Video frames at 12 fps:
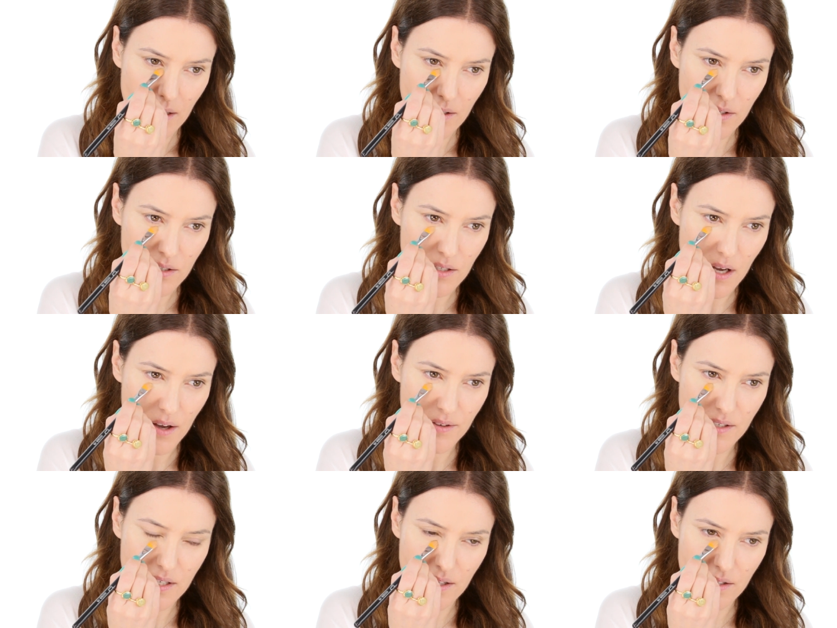just
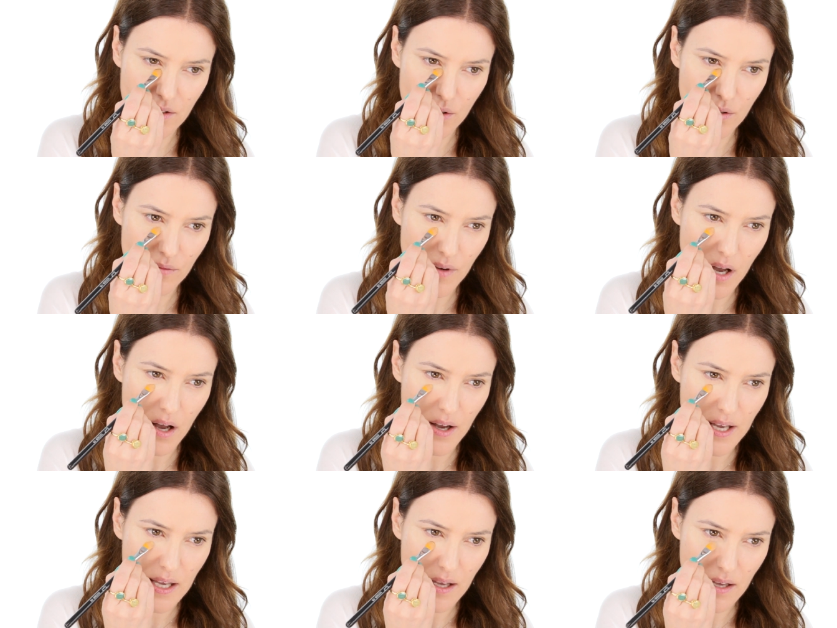under the sort of
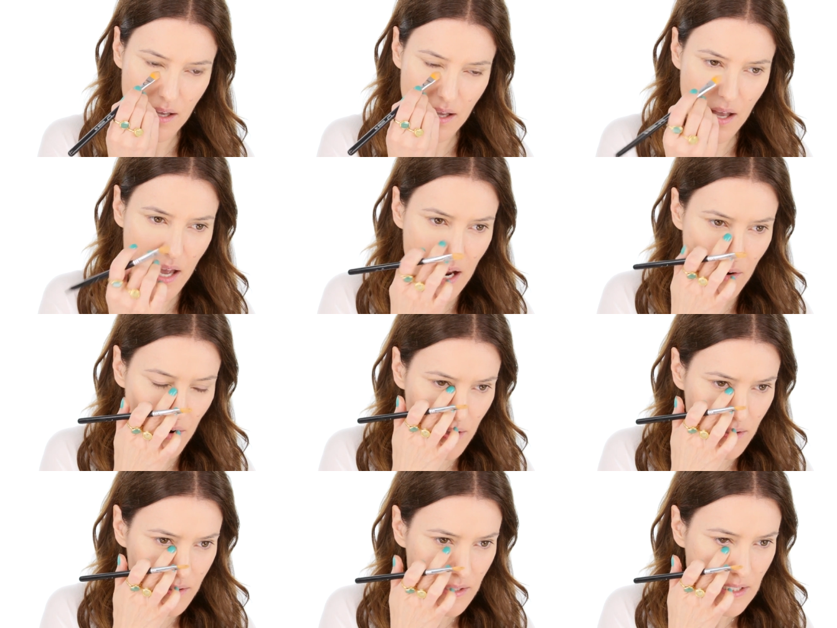eye
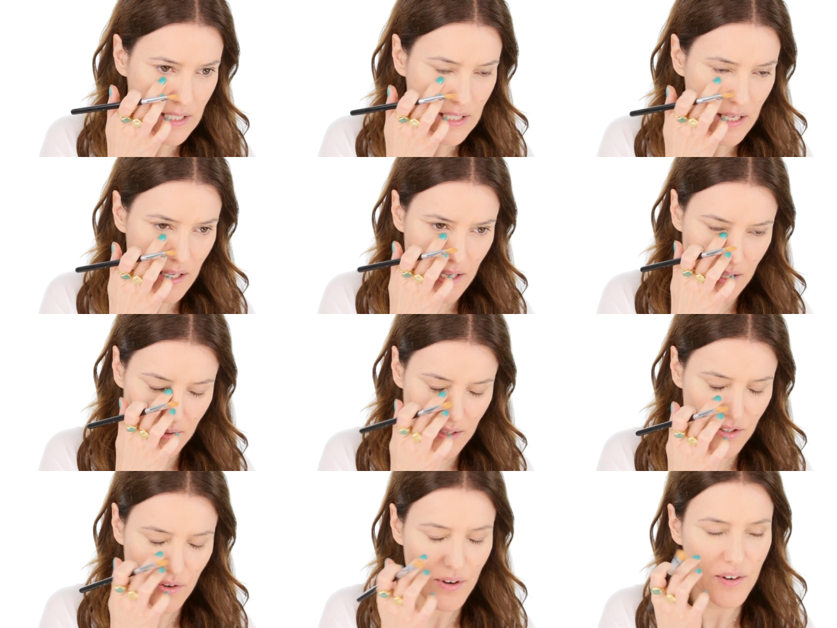area. In, uh,
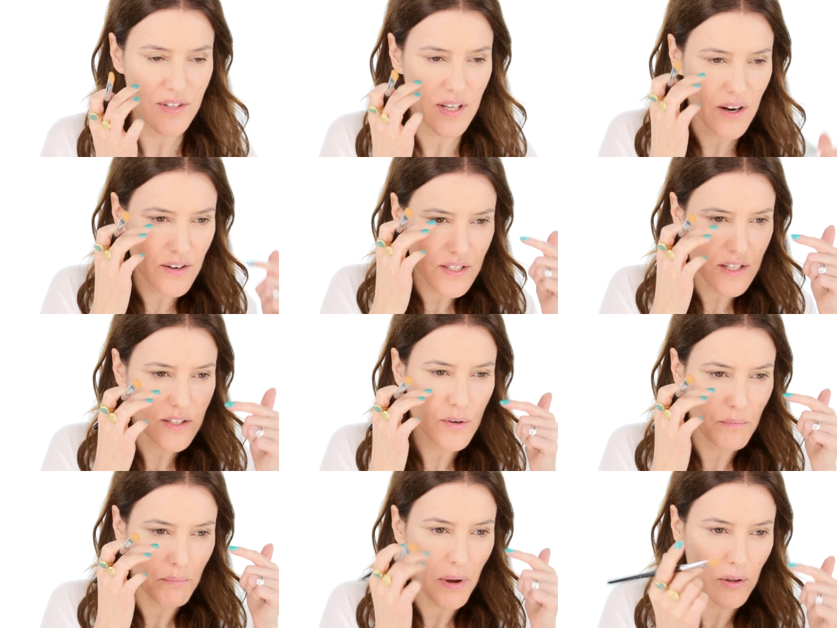sorry, under the, under the sort
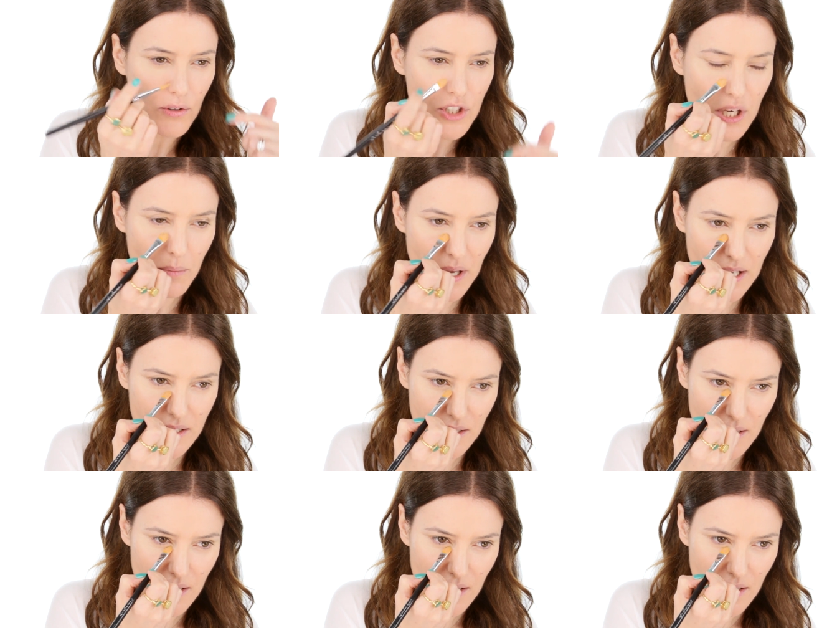of bulgy bit.
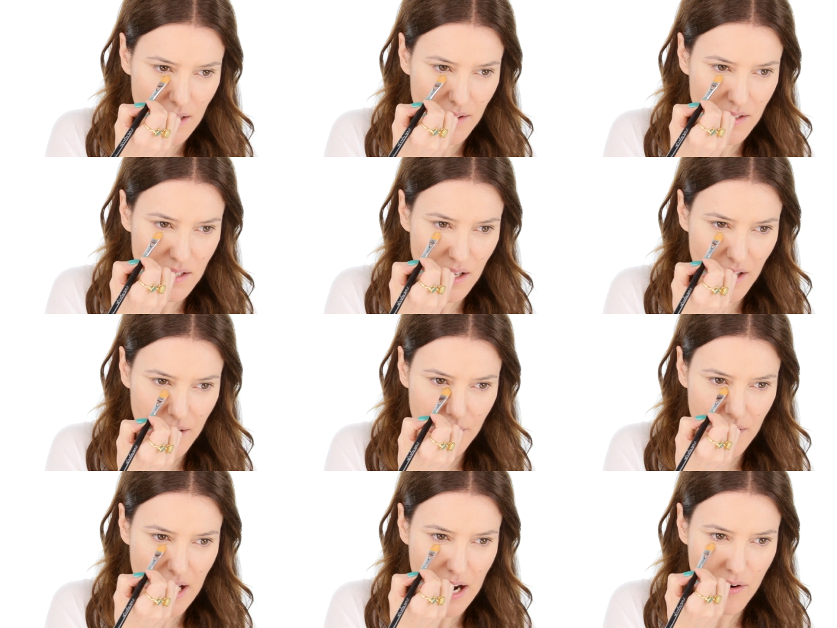There's kind of
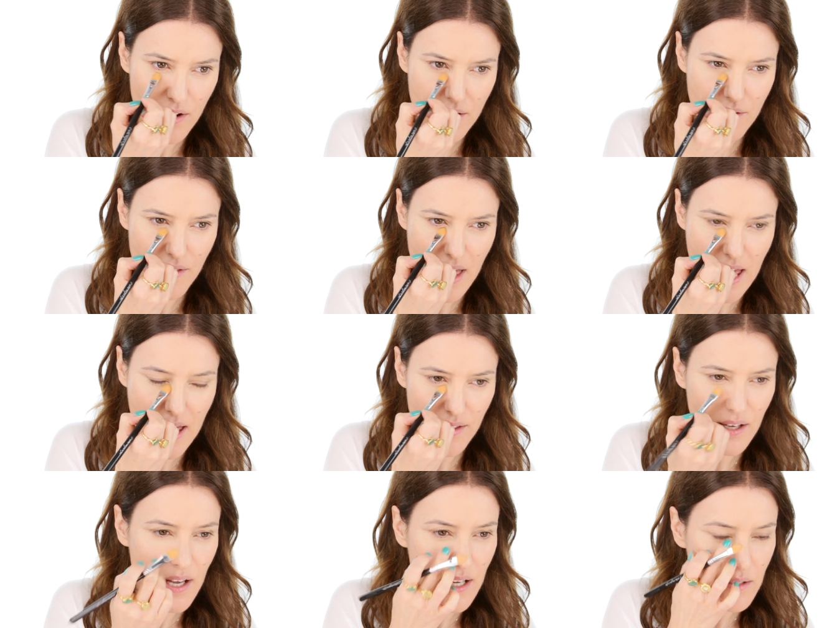an area there
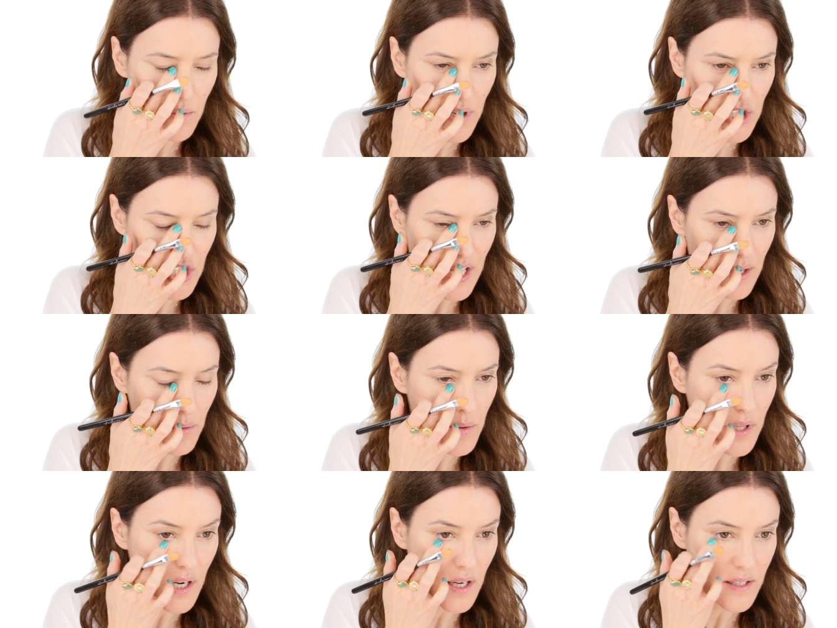that gets quite shadowy
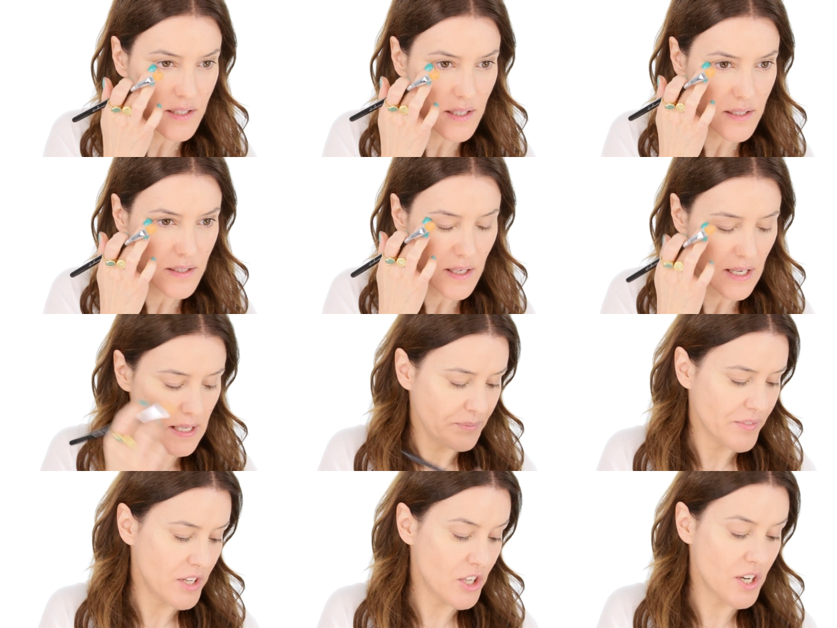with glasses.
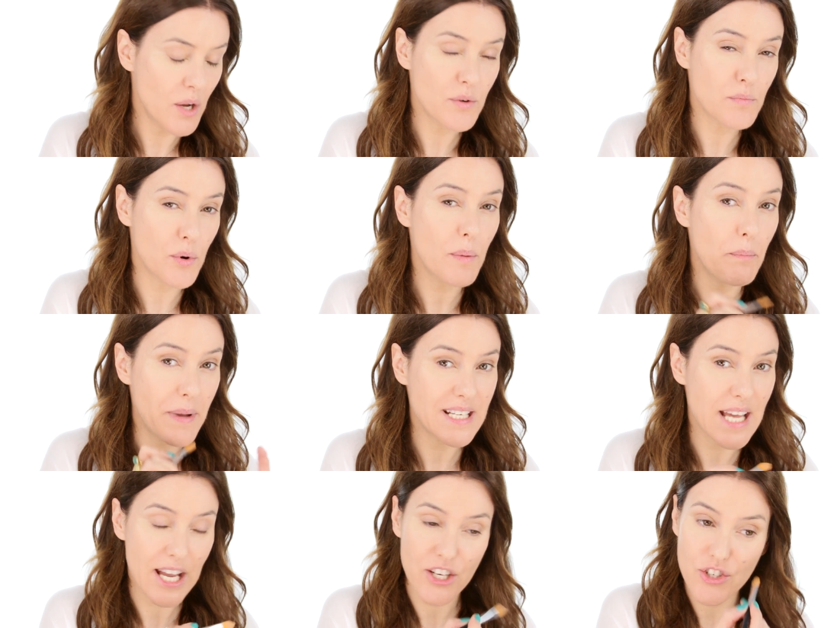And you can always put a bit
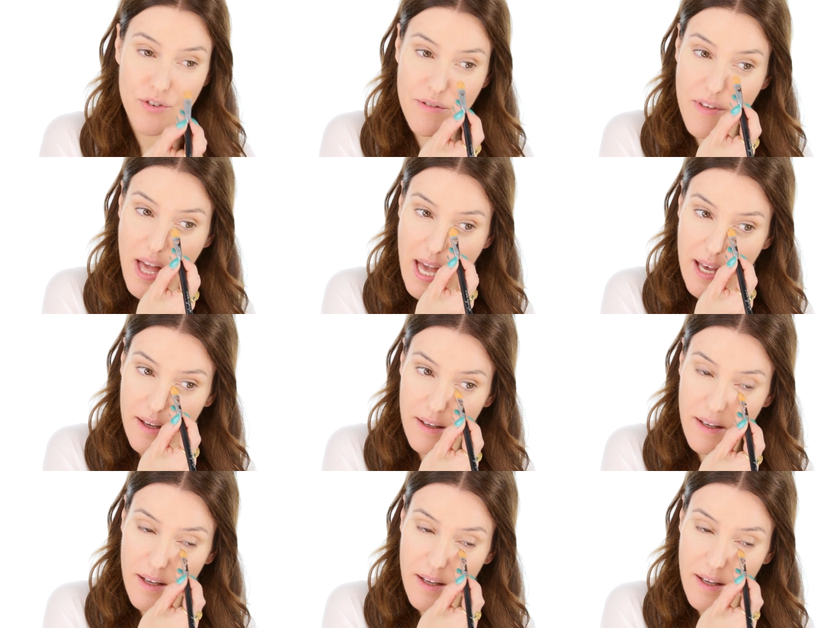extra there,